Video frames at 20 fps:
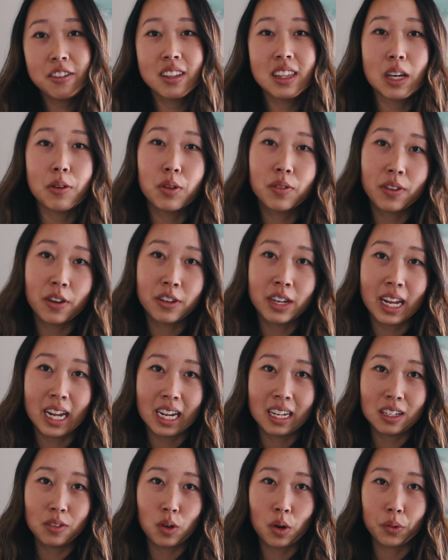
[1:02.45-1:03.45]
thing that we found
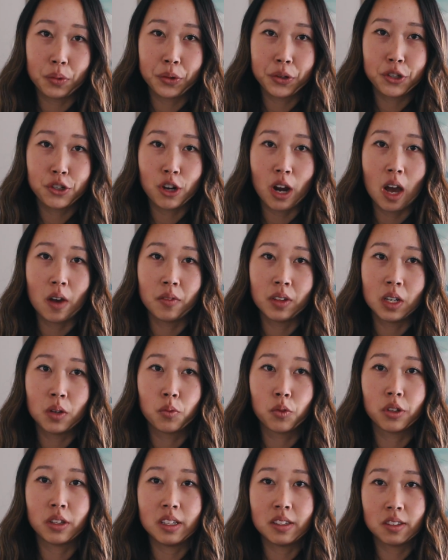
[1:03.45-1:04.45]
handy while we were traveling
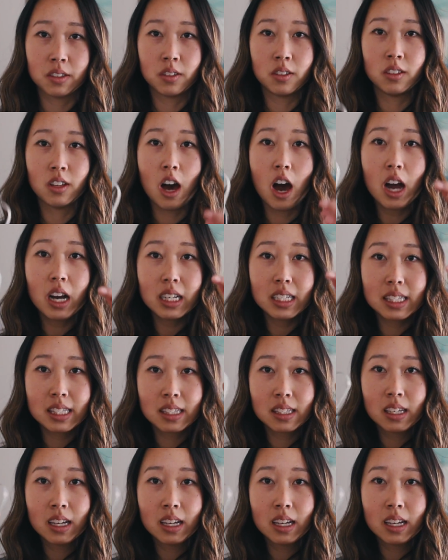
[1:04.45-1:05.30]
were these little locks,